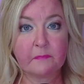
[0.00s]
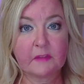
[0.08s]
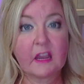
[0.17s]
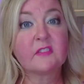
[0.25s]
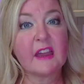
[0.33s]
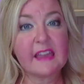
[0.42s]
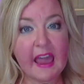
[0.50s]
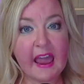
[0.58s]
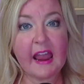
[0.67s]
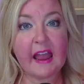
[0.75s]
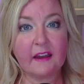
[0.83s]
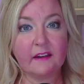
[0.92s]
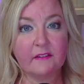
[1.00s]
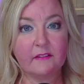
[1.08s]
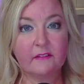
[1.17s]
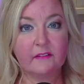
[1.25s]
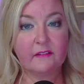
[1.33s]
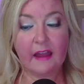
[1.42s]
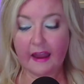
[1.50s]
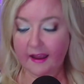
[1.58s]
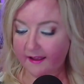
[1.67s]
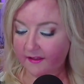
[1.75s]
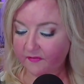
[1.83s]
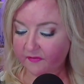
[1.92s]
Because I can.
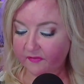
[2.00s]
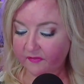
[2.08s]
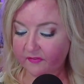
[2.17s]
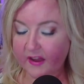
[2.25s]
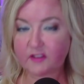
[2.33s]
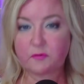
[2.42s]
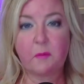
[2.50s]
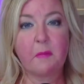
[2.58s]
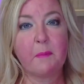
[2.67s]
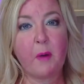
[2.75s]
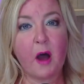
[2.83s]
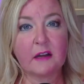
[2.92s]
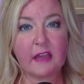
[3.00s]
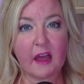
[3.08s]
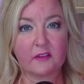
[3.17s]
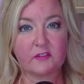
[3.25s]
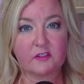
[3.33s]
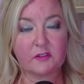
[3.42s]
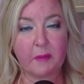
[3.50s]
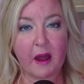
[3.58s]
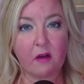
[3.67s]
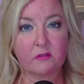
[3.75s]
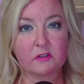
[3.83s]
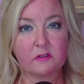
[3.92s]
That's what my podcast is
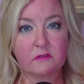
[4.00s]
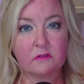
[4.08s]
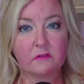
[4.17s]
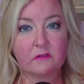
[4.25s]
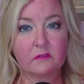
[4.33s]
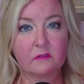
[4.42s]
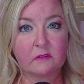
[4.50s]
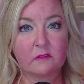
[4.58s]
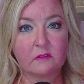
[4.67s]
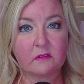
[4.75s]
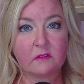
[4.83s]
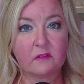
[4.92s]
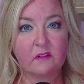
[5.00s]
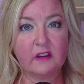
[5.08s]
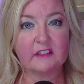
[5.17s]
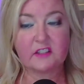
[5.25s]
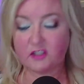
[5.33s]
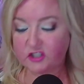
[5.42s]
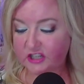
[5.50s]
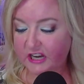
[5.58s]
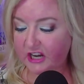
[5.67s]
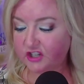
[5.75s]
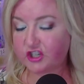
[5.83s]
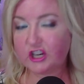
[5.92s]
about. It's a
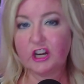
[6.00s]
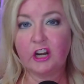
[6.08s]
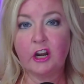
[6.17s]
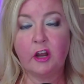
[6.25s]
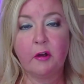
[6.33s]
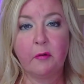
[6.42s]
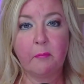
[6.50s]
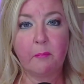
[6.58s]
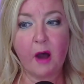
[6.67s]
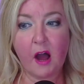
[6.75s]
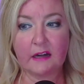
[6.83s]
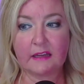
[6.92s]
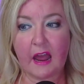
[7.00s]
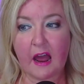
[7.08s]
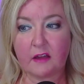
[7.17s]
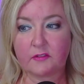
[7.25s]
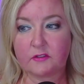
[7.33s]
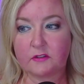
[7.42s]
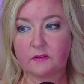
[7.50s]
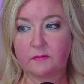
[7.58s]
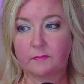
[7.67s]
teaching podcast.